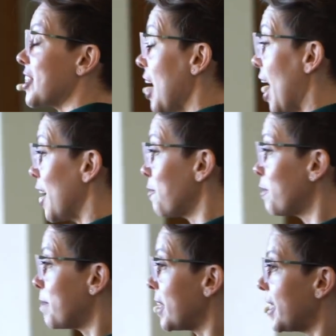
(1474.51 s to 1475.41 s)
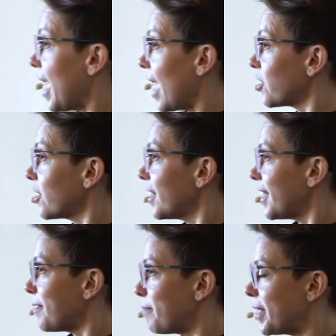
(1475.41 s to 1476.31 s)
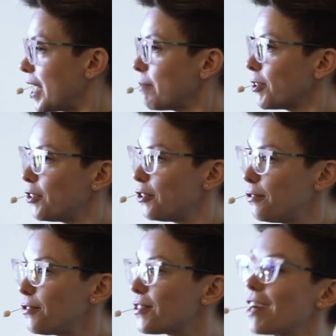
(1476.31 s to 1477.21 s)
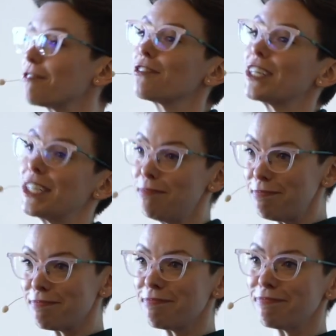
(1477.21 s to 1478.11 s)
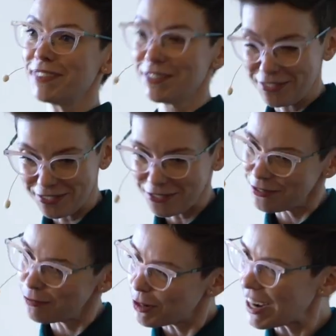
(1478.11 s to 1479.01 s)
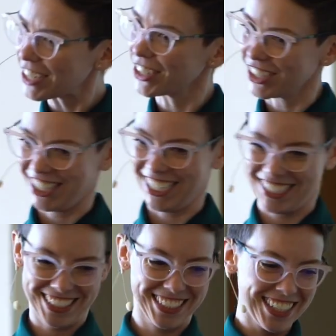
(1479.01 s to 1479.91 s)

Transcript: A 10 would be actually being able to use that freedom more regularly.